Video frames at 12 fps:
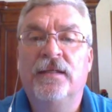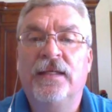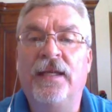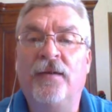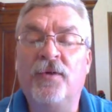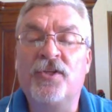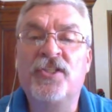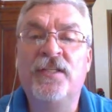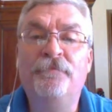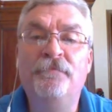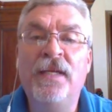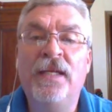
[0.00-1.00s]
And we're
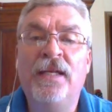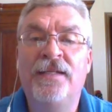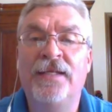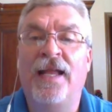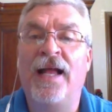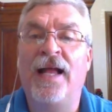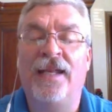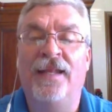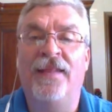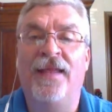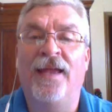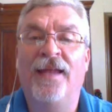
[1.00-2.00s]
submitting to God
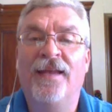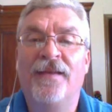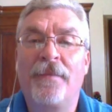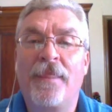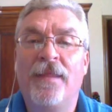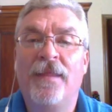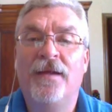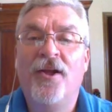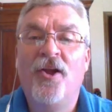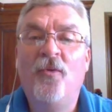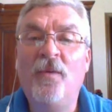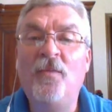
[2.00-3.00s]
in that.
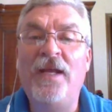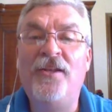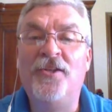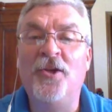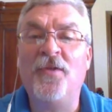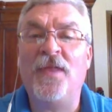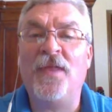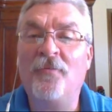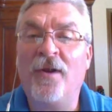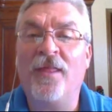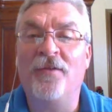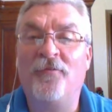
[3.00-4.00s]
When we do that,
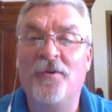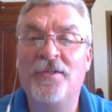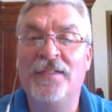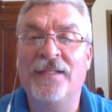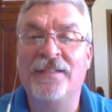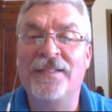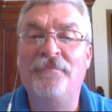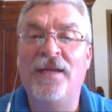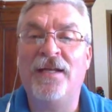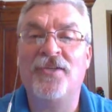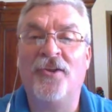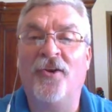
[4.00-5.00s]
one of the first things I
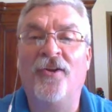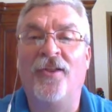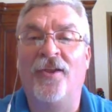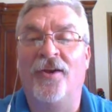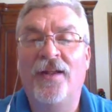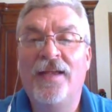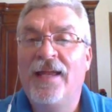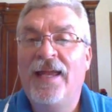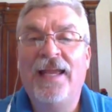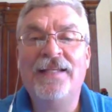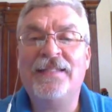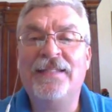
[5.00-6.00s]
mentioned earlier
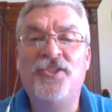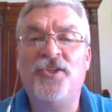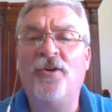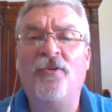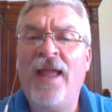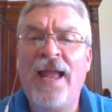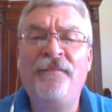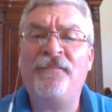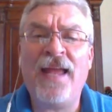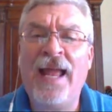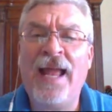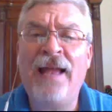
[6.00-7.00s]
is that you don't have
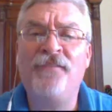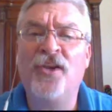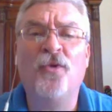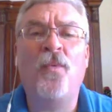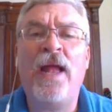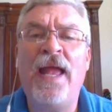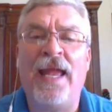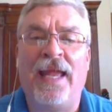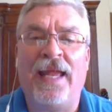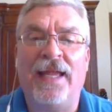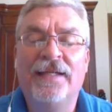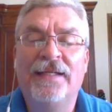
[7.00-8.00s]
to have your way.